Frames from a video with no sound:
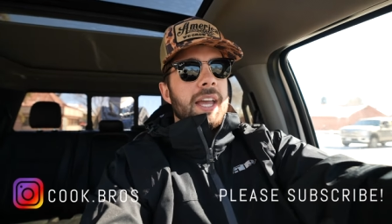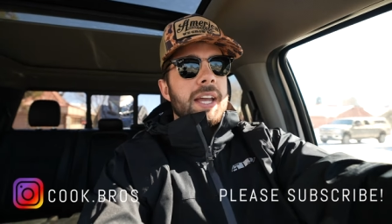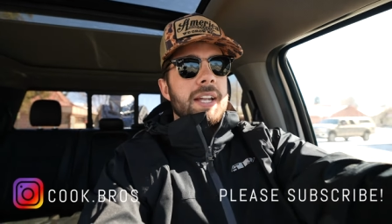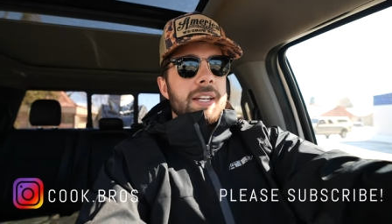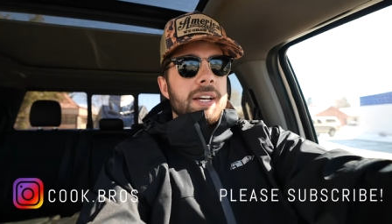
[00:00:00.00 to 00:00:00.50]

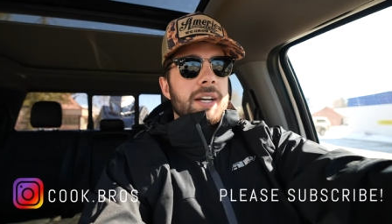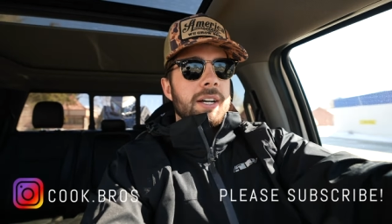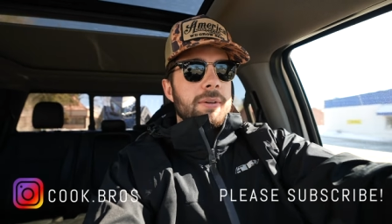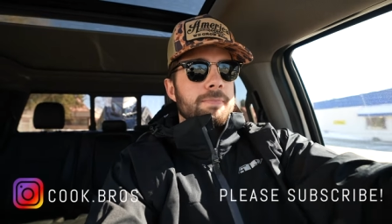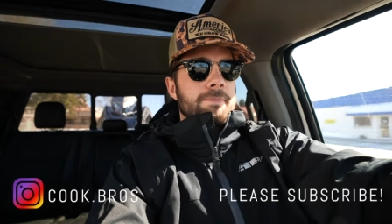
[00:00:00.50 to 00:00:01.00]
and
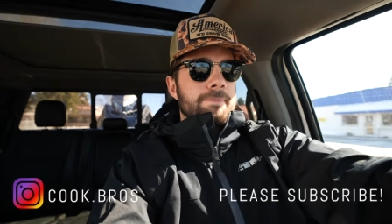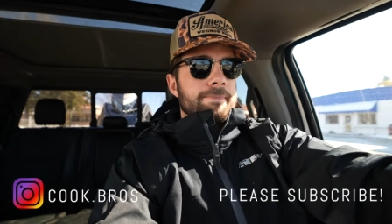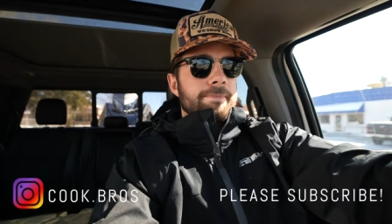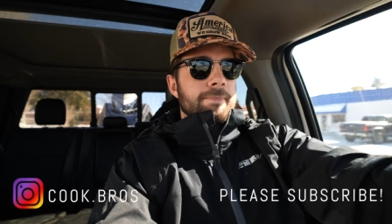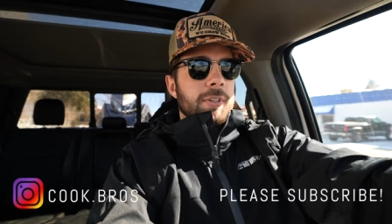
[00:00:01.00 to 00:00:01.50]
um,
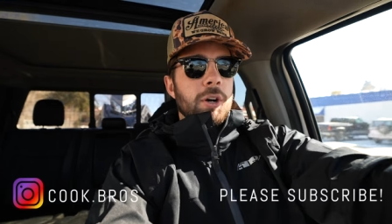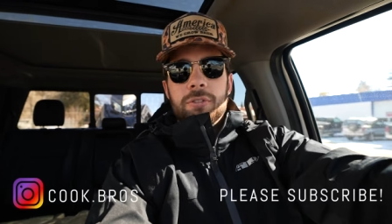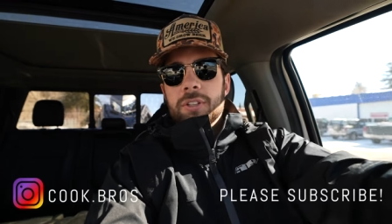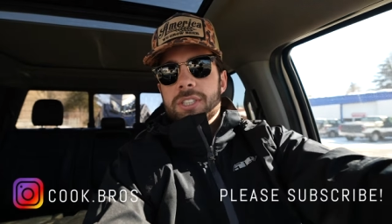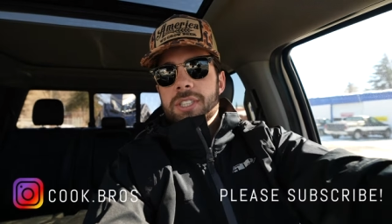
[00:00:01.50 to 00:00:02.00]

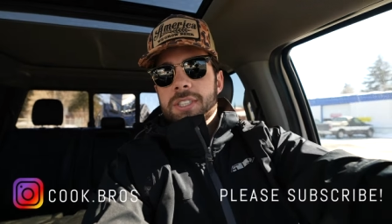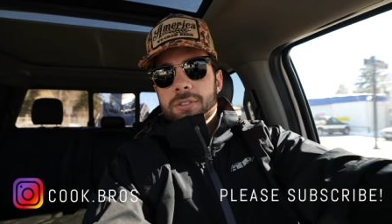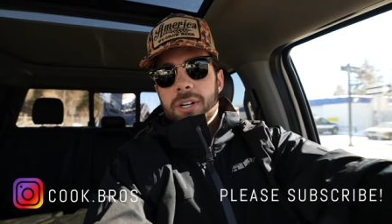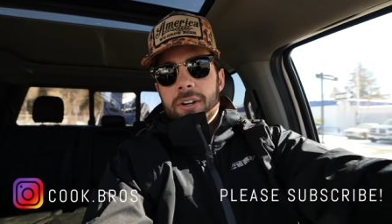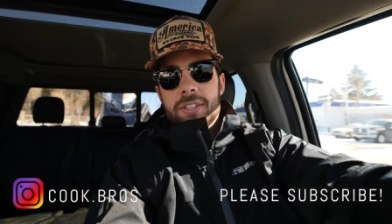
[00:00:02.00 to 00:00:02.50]
hopefully she's
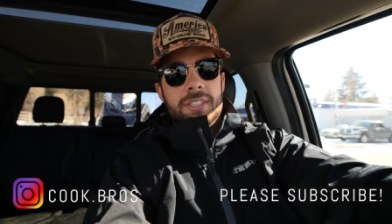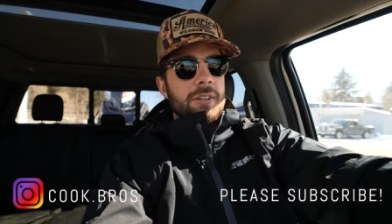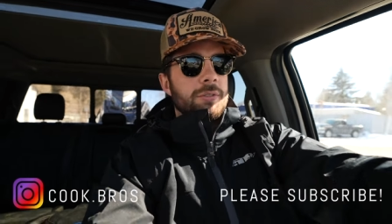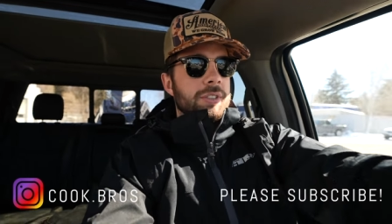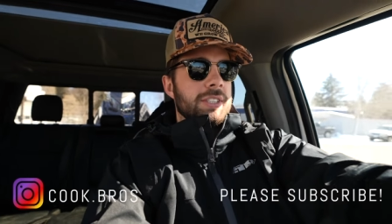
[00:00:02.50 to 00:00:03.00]
as rowdy as
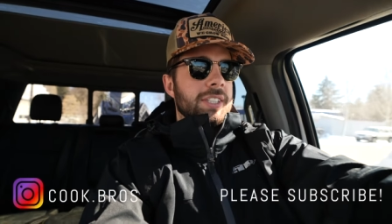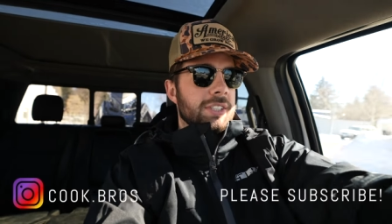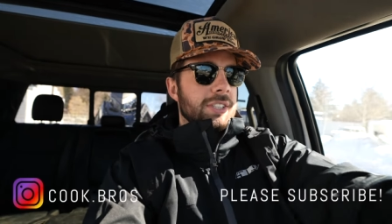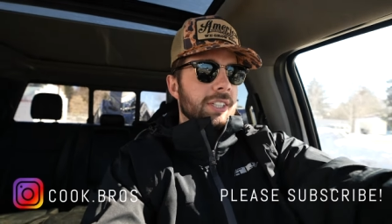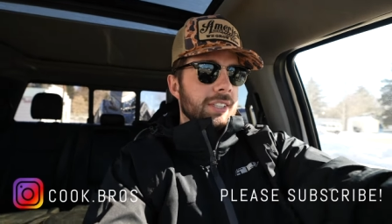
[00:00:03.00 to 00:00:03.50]
everyone
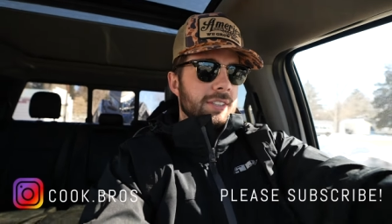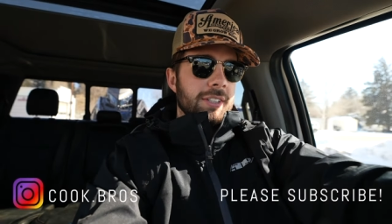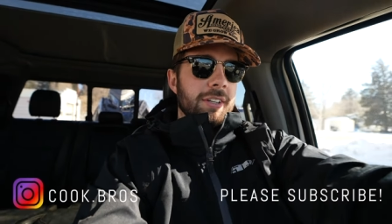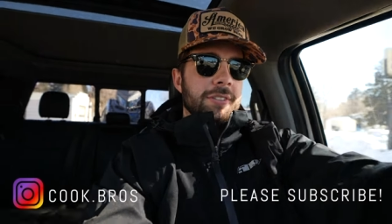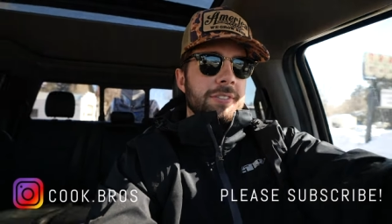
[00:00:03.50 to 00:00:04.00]
says she is.
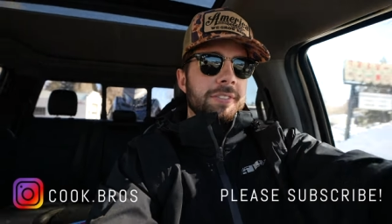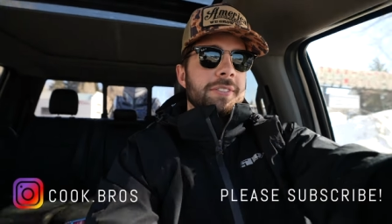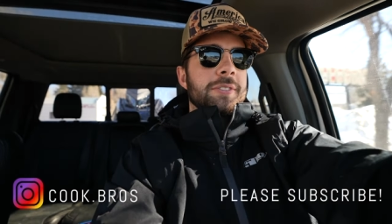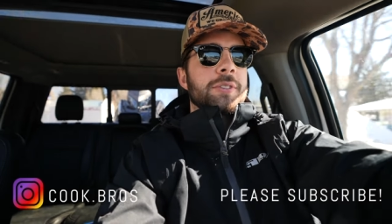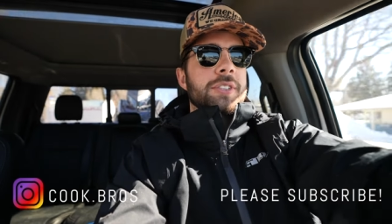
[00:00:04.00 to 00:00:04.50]
So
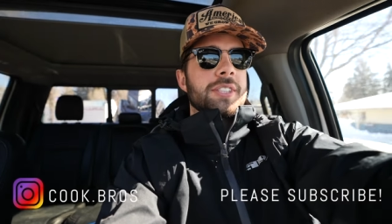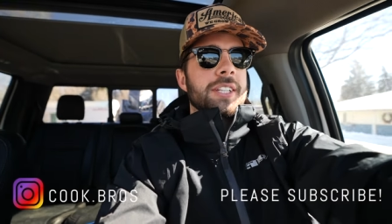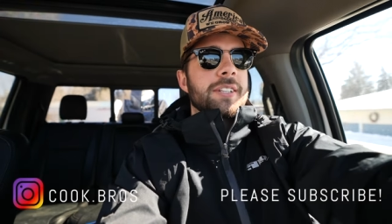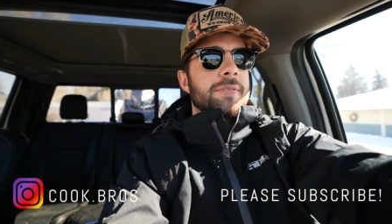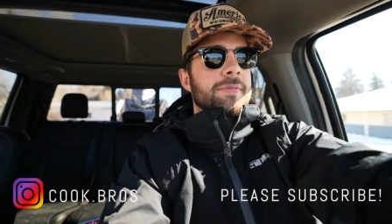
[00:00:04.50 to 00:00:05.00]
we'll
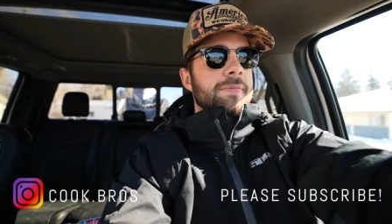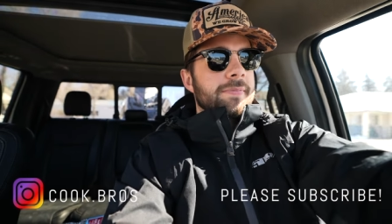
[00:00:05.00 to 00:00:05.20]
see.